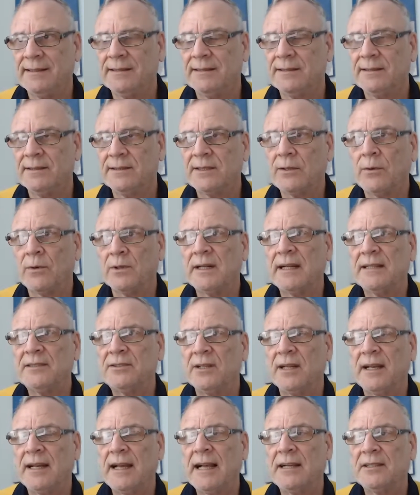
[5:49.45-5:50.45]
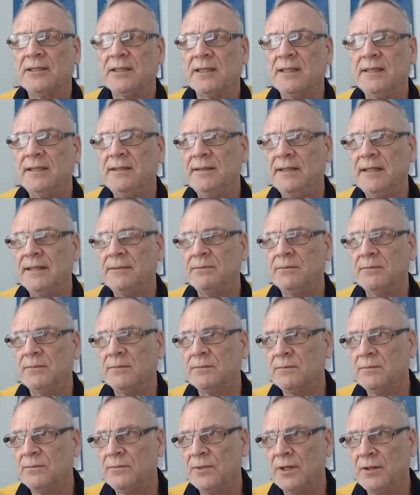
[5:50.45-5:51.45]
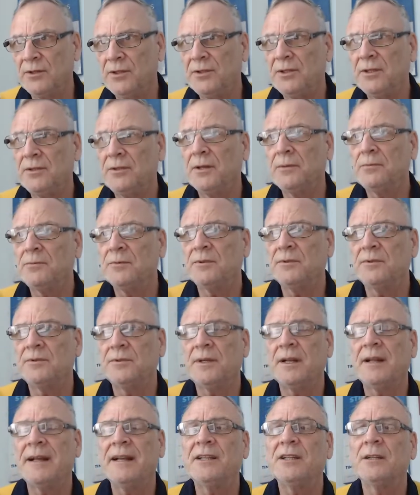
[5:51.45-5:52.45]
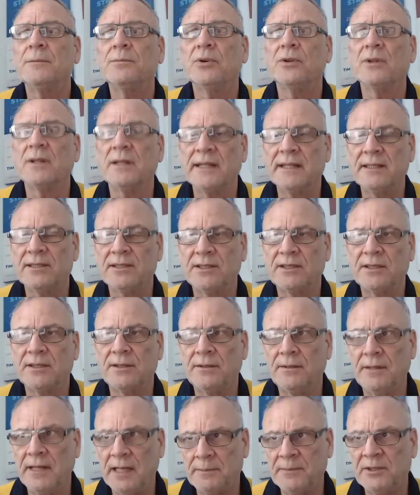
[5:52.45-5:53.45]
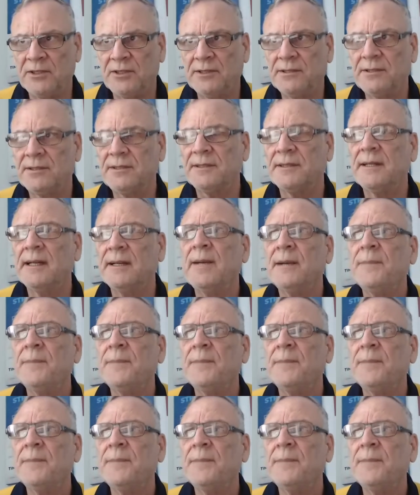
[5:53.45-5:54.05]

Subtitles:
So I'd actually, you know how you can put links to images?